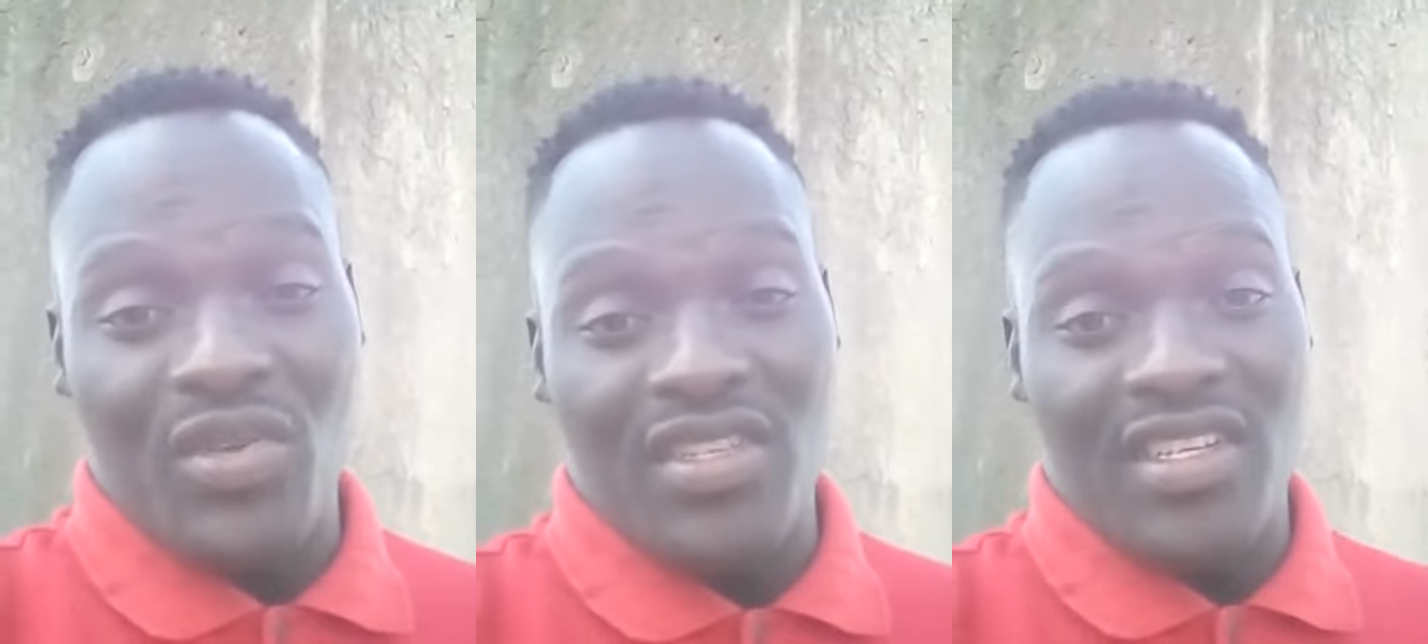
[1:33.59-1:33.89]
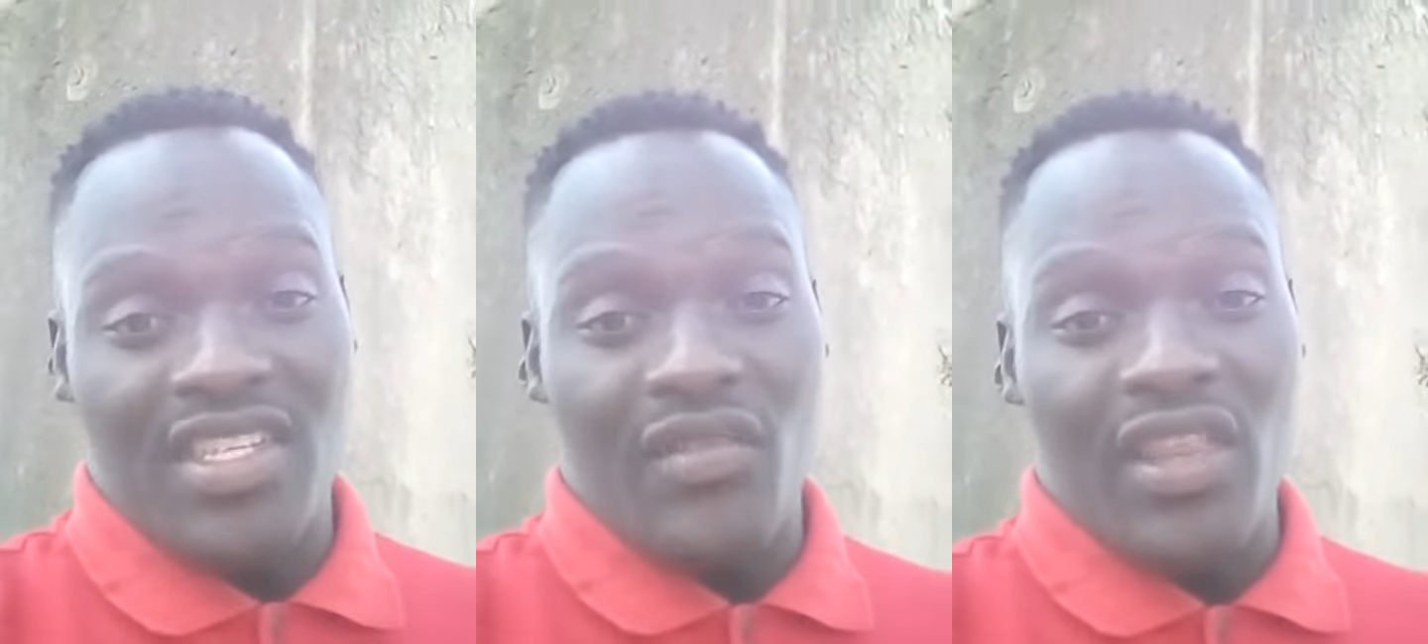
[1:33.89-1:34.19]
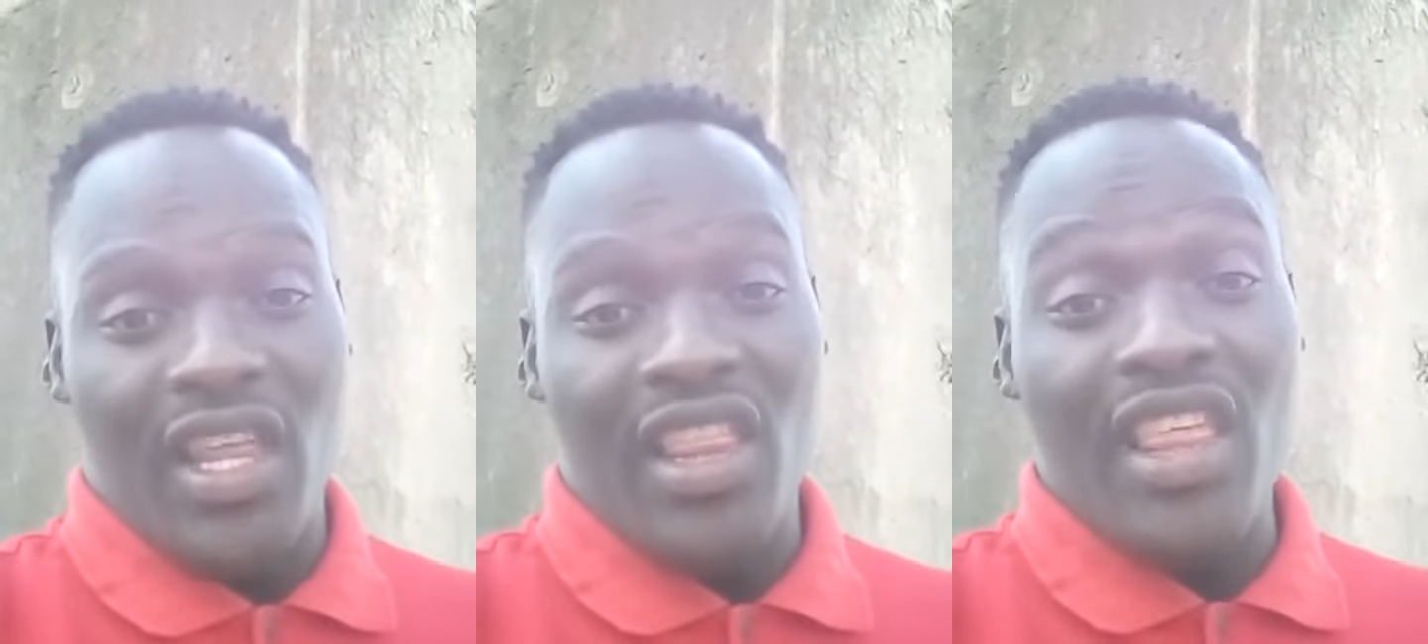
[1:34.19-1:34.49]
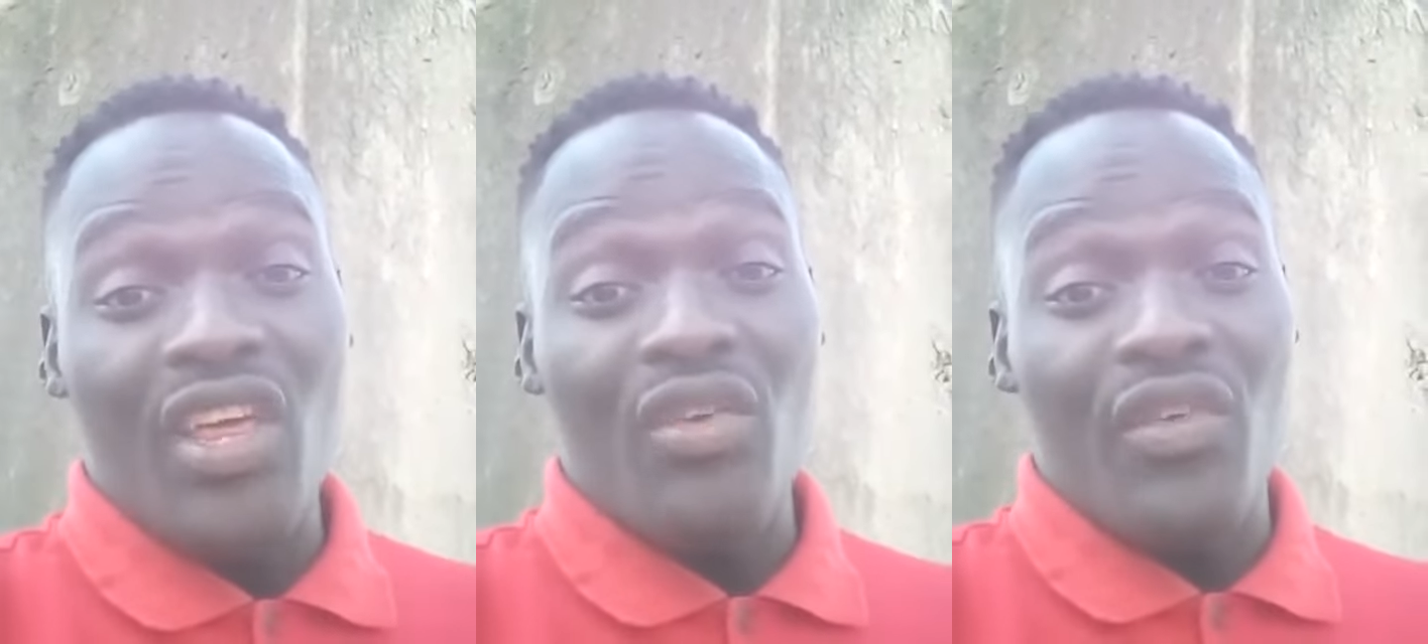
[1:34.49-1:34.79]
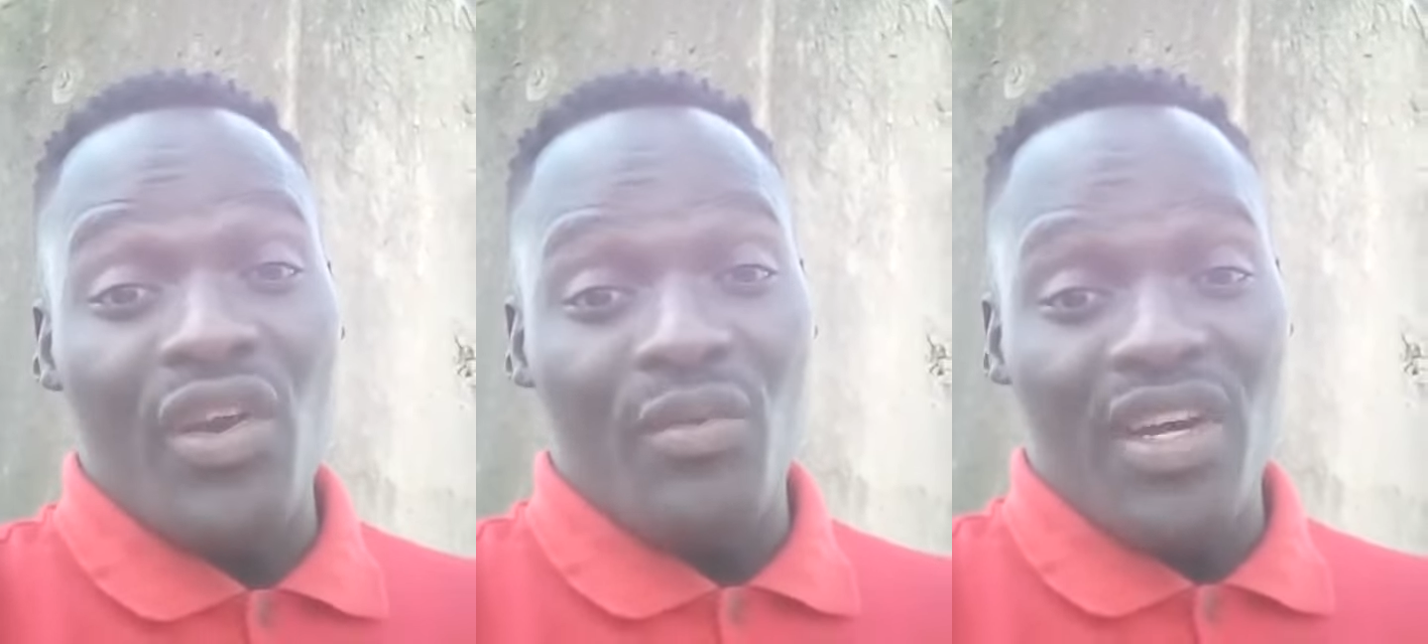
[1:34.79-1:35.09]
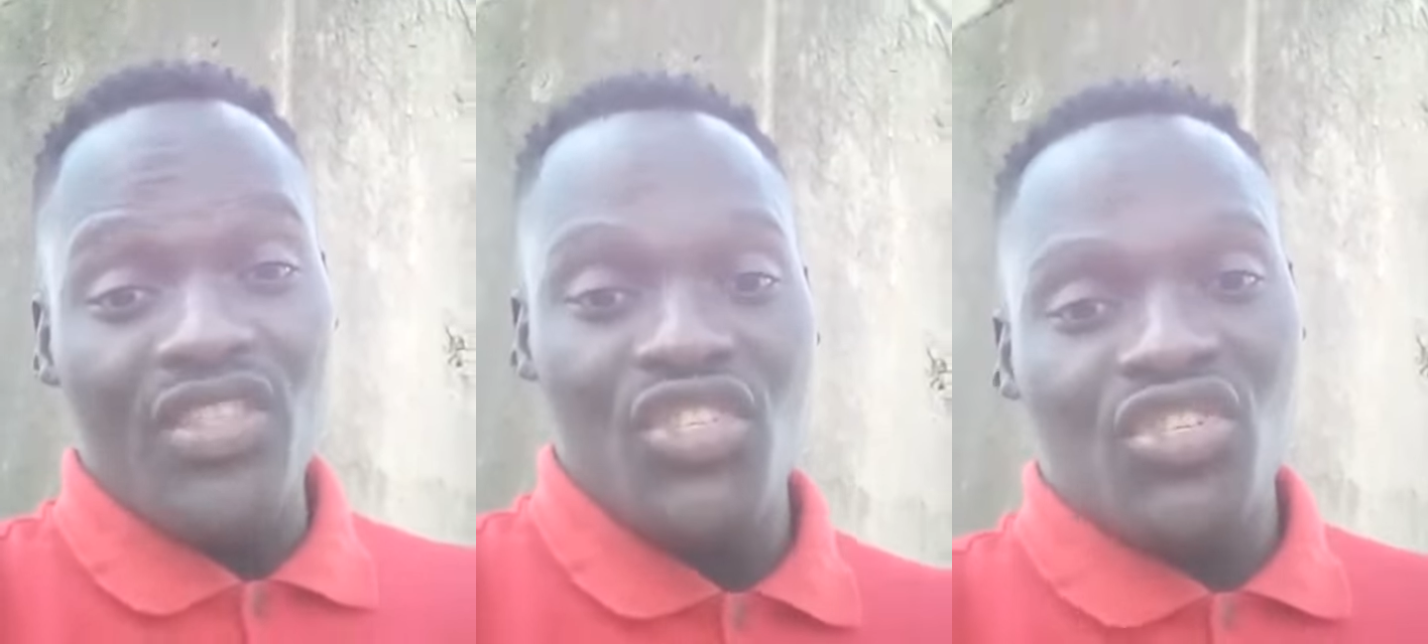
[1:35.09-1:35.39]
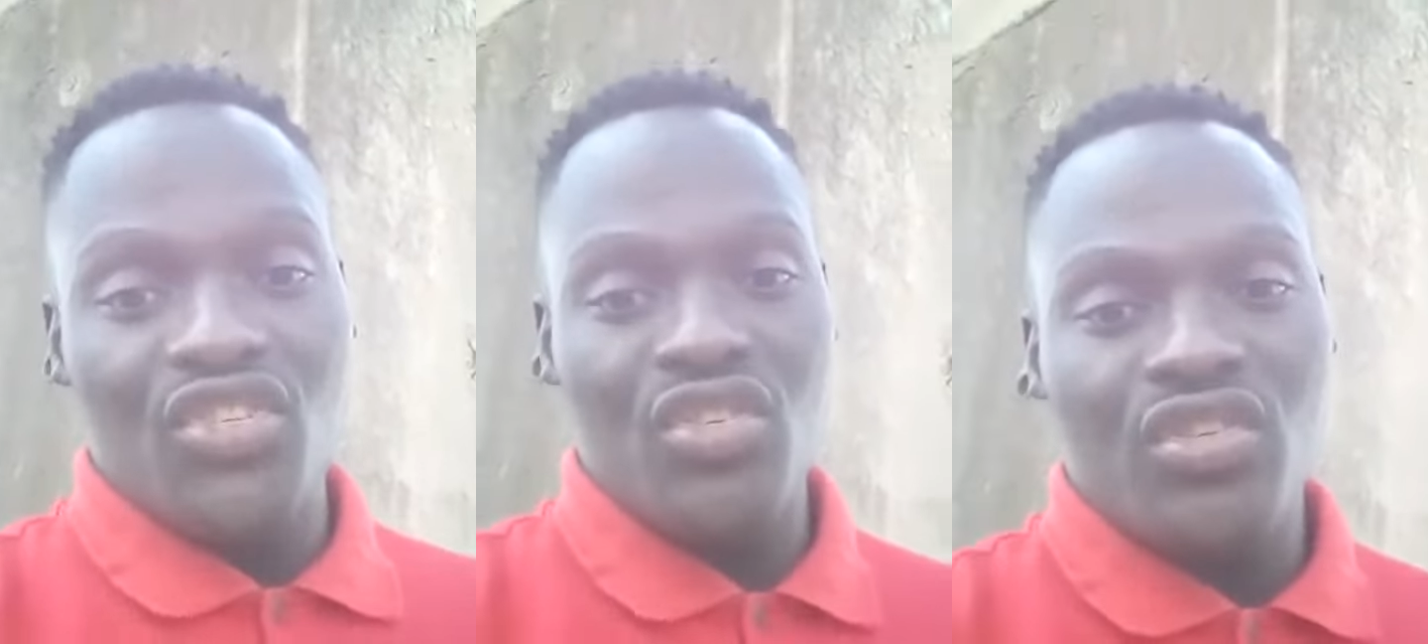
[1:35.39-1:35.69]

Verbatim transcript: 2017. Thank you very much.